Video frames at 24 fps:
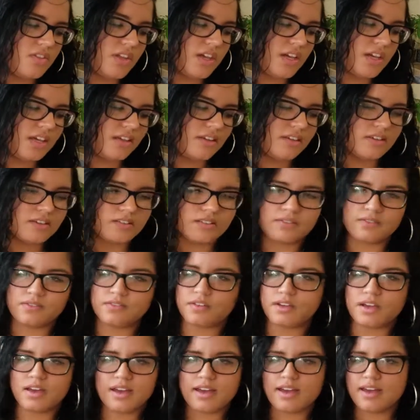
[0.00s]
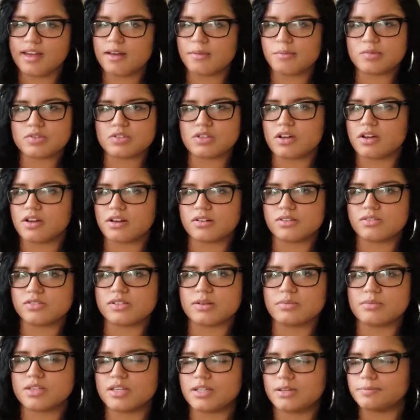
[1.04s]
like Amazon or
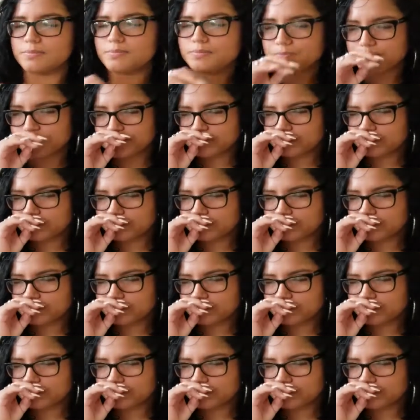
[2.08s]
something.